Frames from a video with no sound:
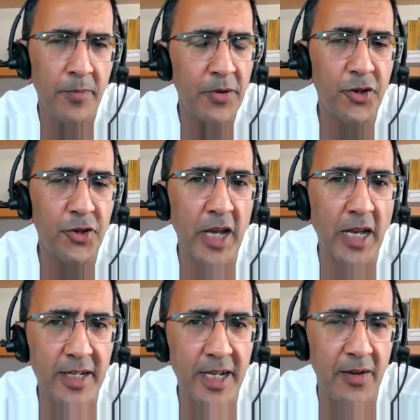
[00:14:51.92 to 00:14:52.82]

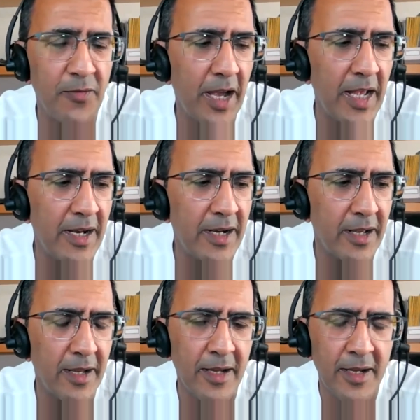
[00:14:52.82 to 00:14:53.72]
suggestive and
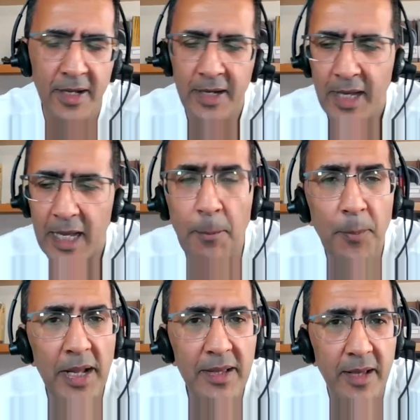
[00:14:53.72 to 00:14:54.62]
uh,
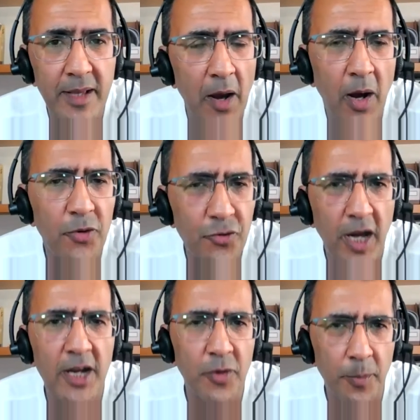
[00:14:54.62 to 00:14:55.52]
implicit. I was
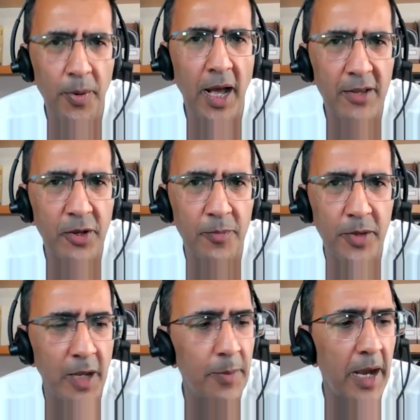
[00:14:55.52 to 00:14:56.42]
trying to imply
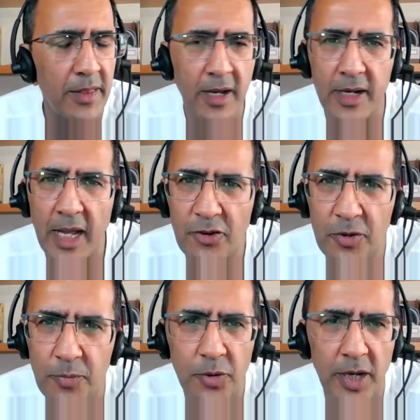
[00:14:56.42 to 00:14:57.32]
something about the
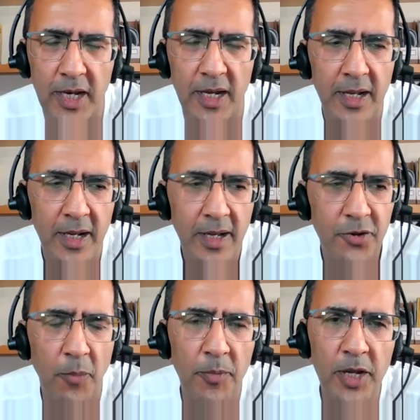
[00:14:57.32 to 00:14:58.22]
connection between
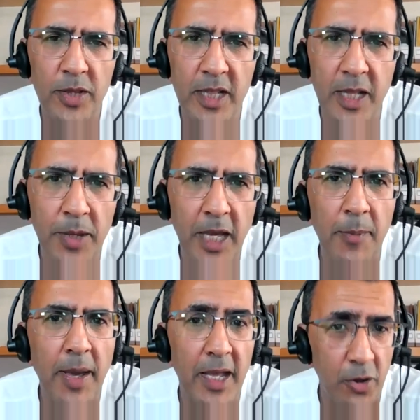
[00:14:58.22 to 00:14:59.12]
somebody within the
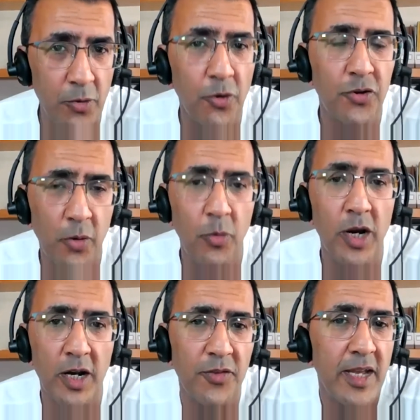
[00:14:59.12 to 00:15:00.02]
BMA who also
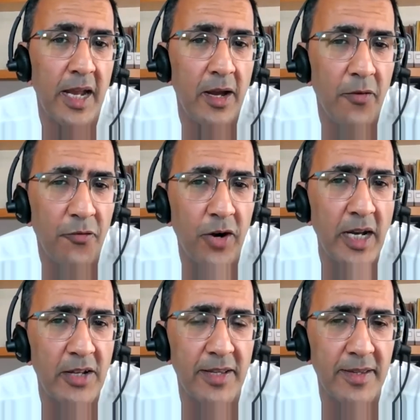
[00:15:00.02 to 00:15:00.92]
worked for the for
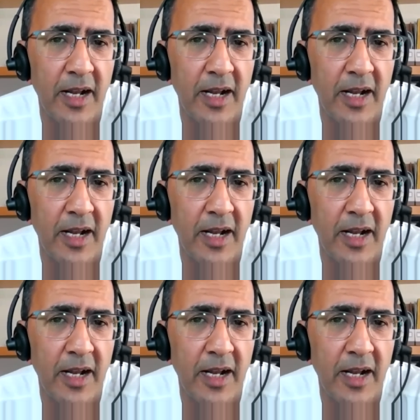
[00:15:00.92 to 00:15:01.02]
NHS